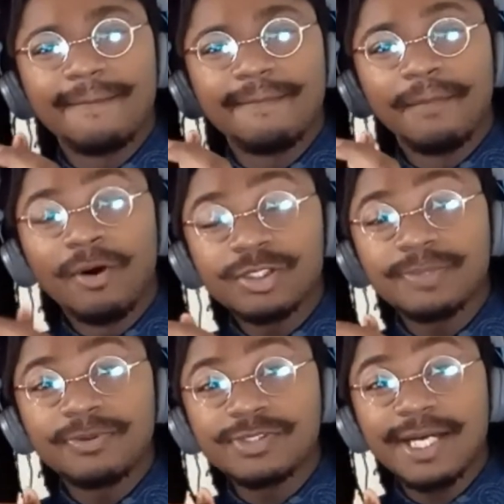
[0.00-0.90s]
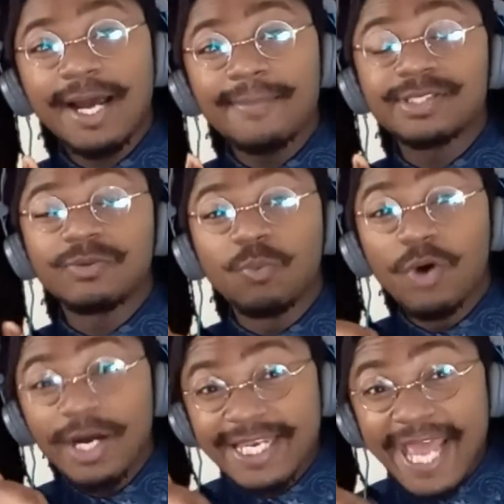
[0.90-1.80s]
multiple times in
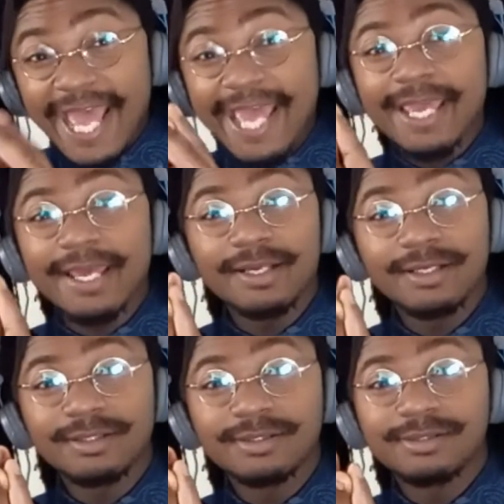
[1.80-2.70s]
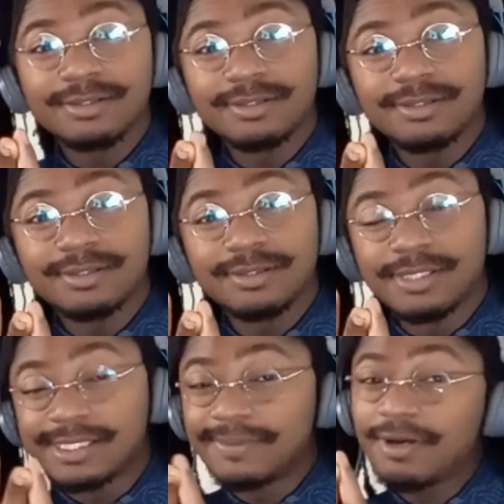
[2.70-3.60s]
one day.
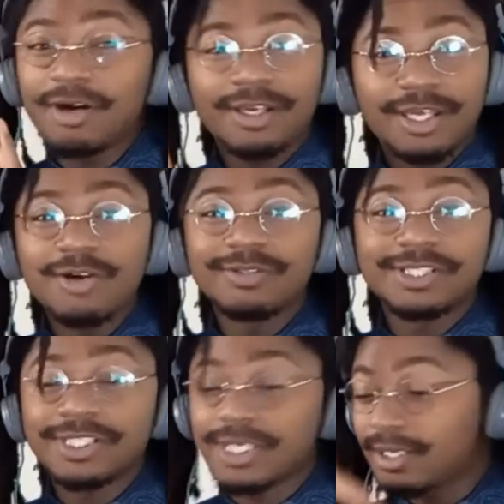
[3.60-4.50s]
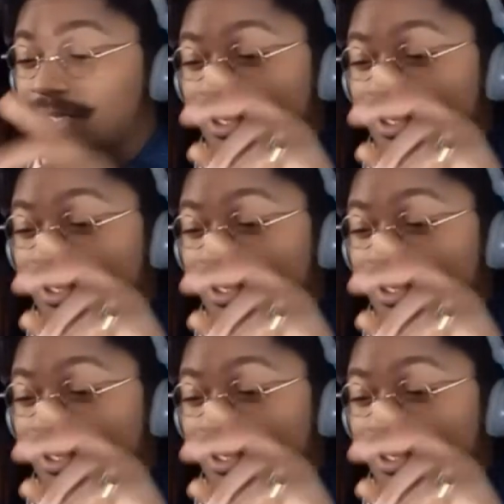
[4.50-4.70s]
This be all cute and shit.